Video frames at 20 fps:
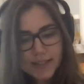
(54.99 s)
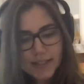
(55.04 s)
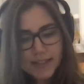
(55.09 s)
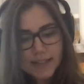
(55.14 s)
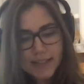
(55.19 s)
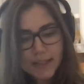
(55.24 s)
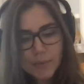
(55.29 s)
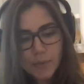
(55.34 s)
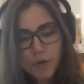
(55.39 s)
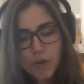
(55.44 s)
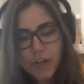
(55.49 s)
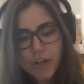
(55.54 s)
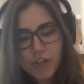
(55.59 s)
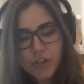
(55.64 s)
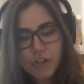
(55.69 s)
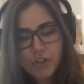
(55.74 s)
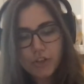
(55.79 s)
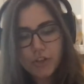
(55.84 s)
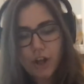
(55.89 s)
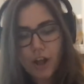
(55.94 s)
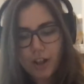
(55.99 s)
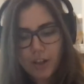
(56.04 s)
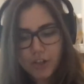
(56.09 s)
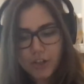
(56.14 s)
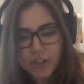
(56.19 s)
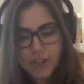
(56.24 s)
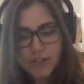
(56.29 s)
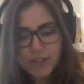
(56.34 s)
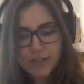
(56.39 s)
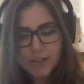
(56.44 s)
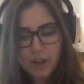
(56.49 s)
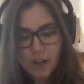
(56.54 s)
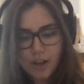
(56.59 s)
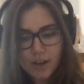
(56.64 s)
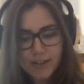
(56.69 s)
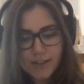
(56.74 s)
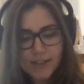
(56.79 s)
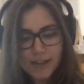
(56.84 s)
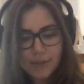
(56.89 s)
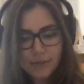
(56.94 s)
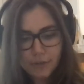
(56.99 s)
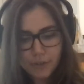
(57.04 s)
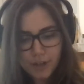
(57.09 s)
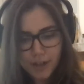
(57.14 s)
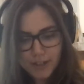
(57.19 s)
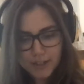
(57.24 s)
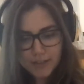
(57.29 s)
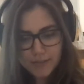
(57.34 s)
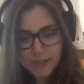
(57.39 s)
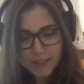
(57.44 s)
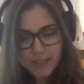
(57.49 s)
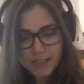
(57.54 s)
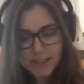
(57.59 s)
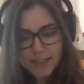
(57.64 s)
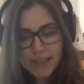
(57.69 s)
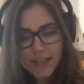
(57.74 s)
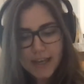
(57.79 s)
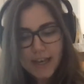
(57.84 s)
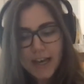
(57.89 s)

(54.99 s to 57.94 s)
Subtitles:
and deep traditional knowledges, laws, and philosophies